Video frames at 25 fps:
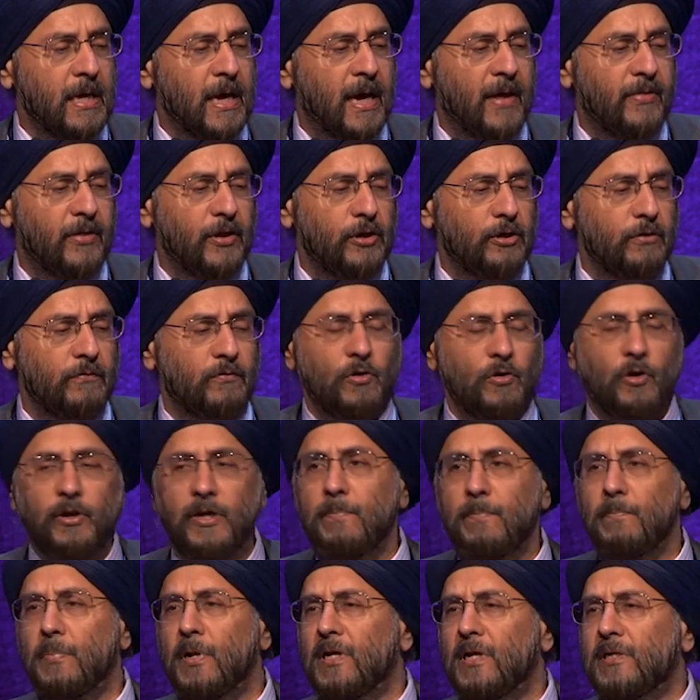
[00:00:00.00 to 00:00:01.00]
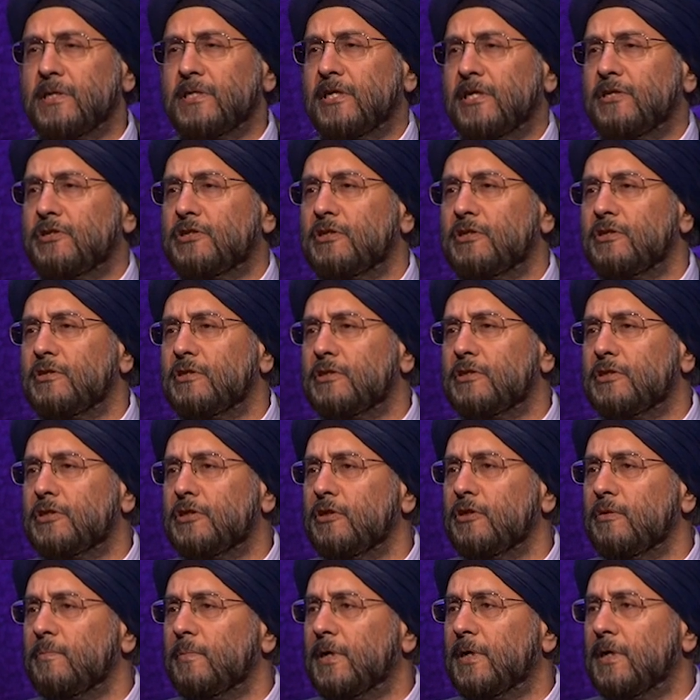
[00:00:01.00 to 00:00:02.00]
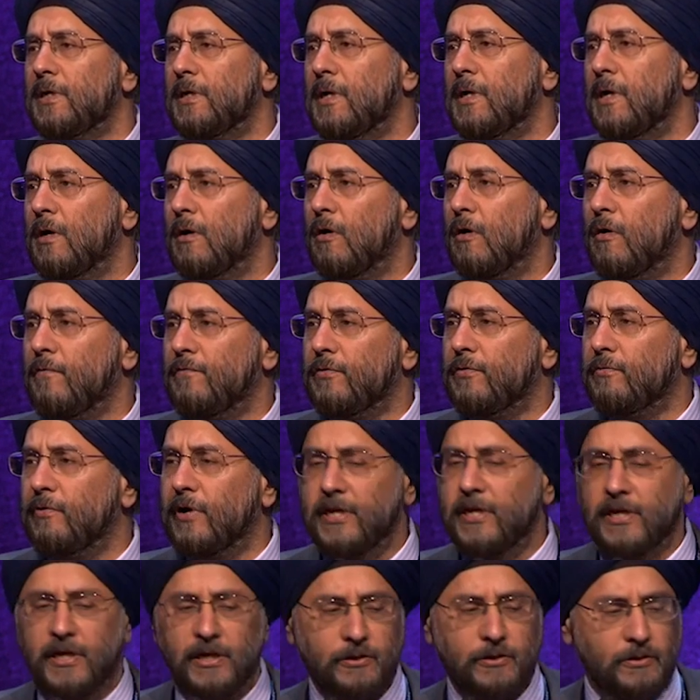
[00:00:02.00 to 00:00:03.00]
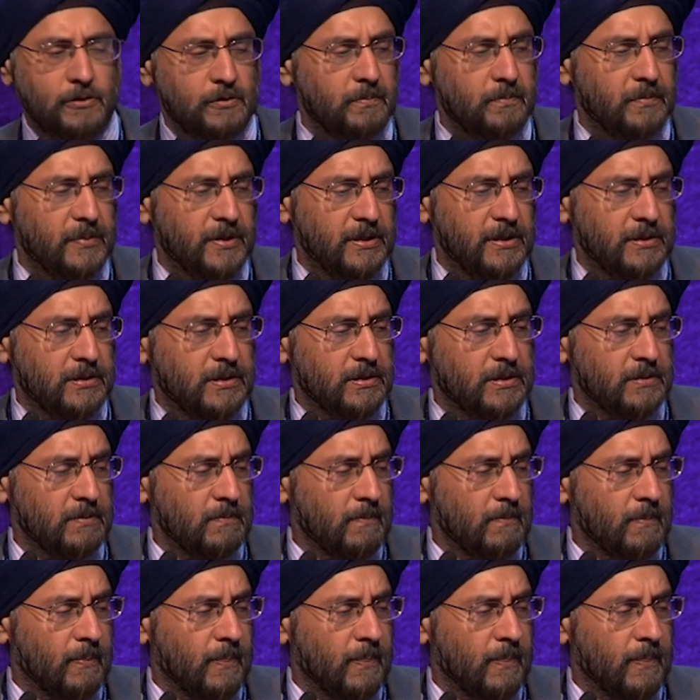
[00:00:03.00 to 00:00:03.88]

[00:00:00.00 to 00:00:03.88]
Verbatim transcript: and then you've got implantation into tumor of the radiation beads.